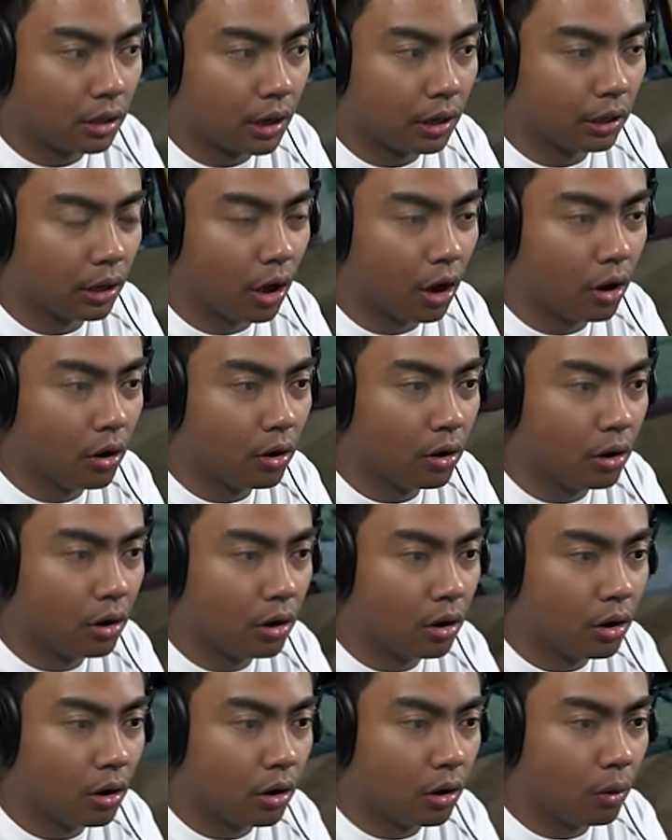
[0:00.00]
Hello?
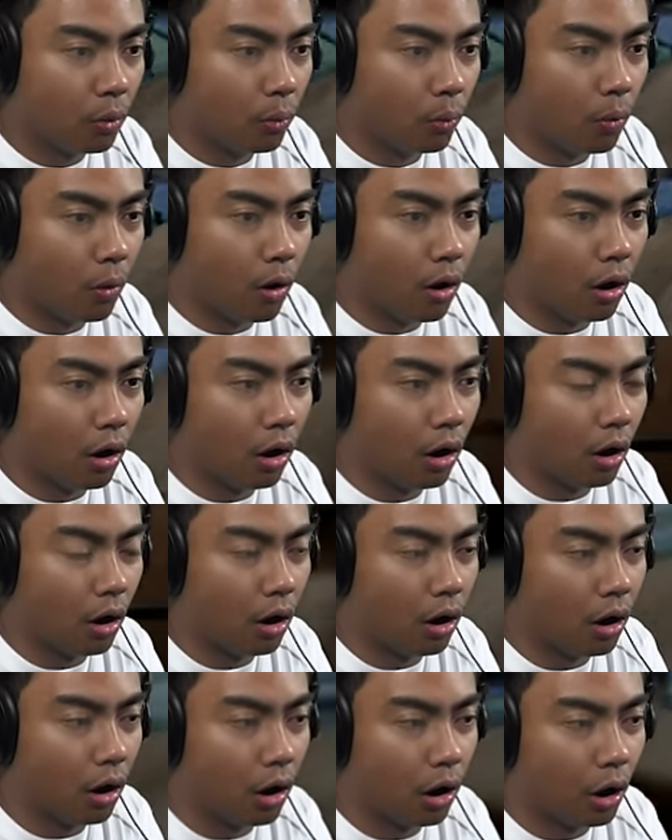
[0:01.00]

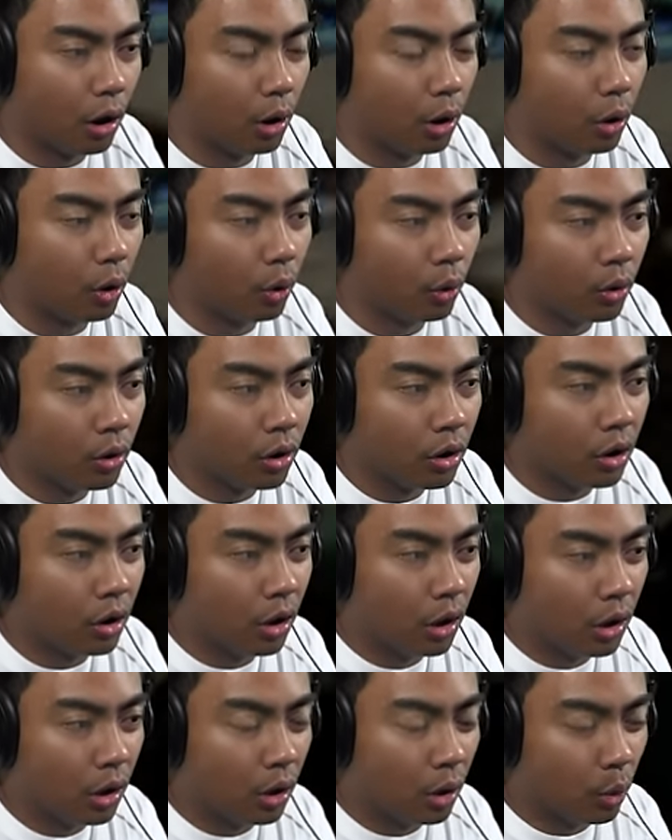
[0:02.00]

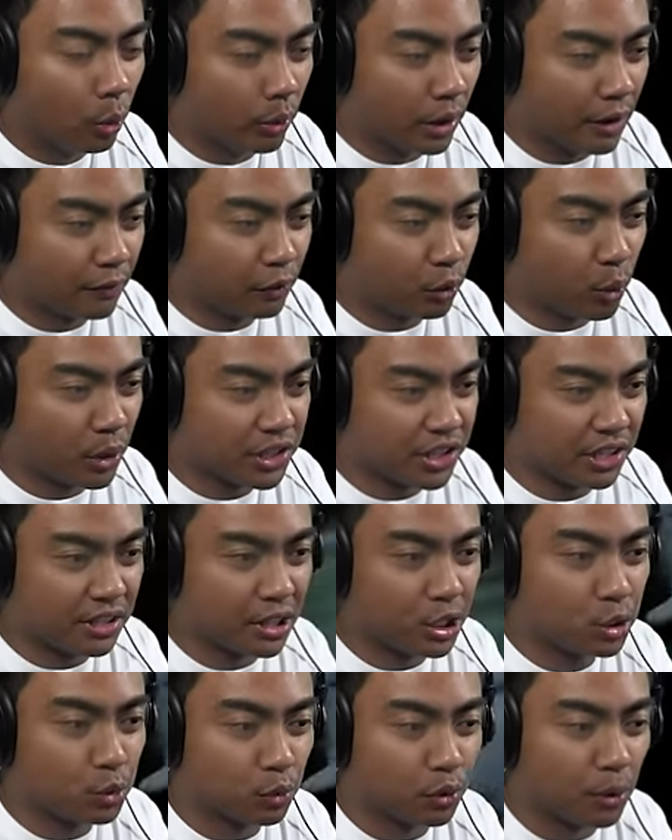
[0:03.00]
Whoa! Whatever was in
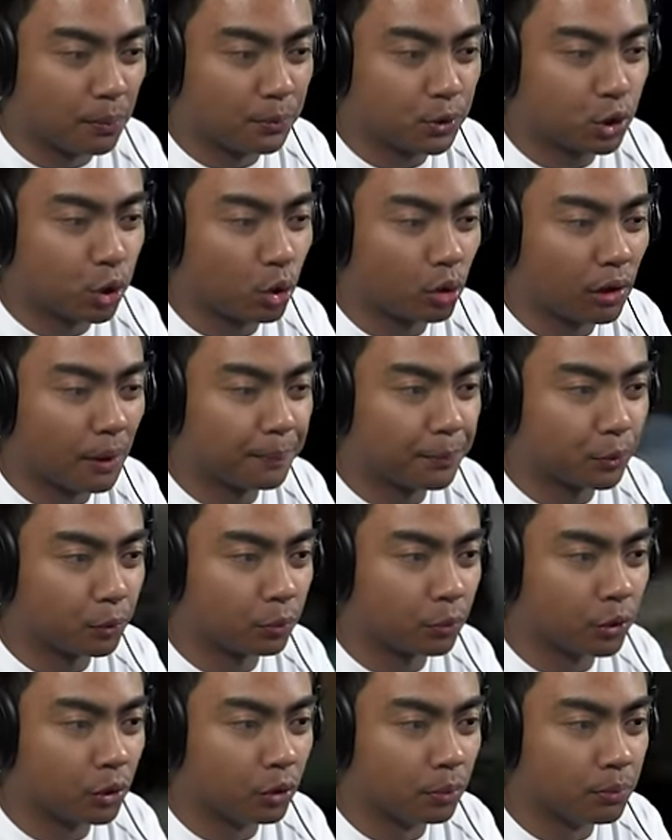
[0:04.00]
this room tore up the
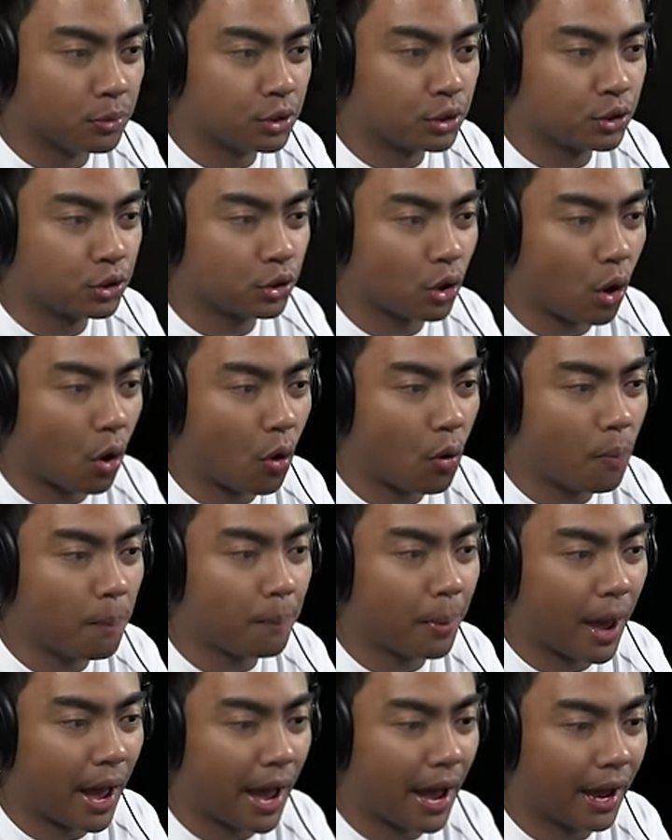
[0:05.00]
room so
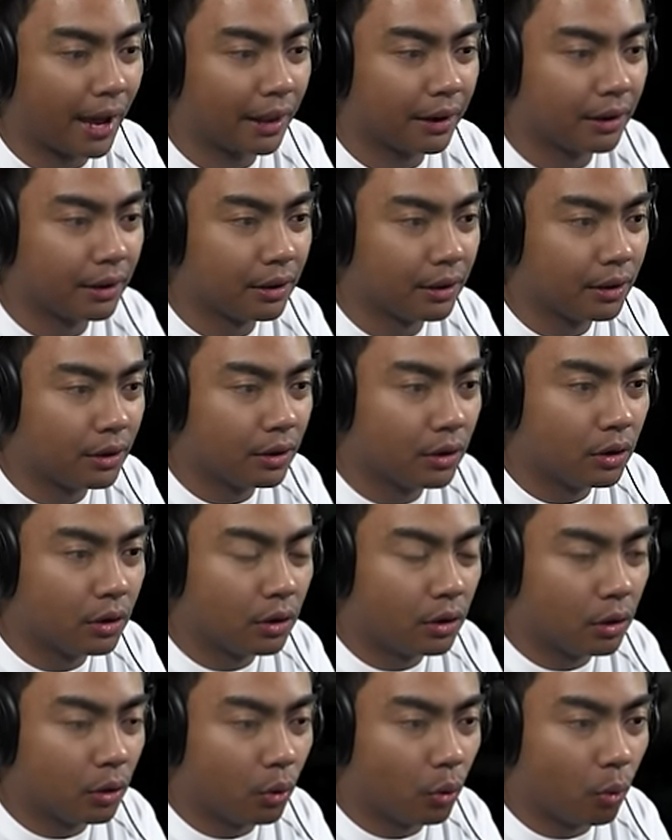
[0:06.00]
bad.
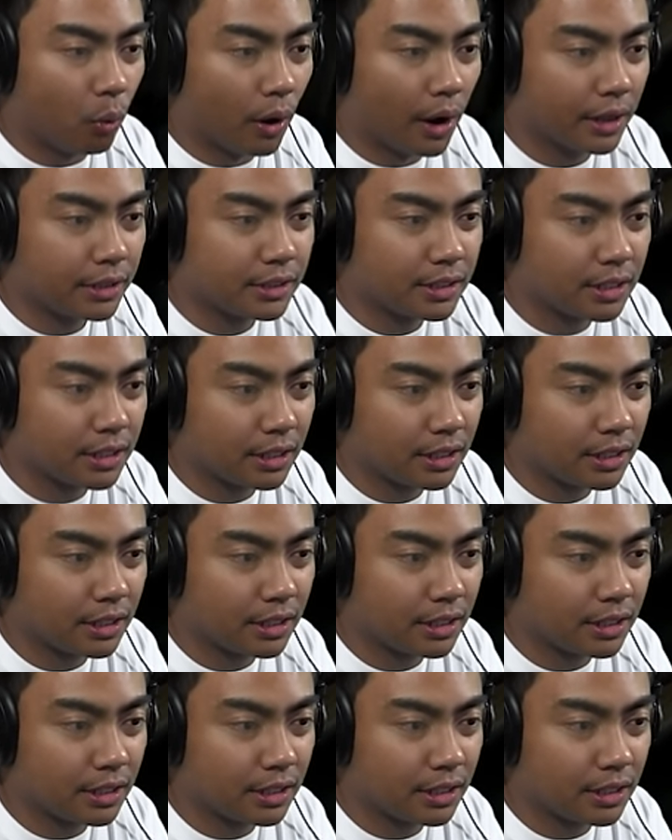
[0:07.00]
What?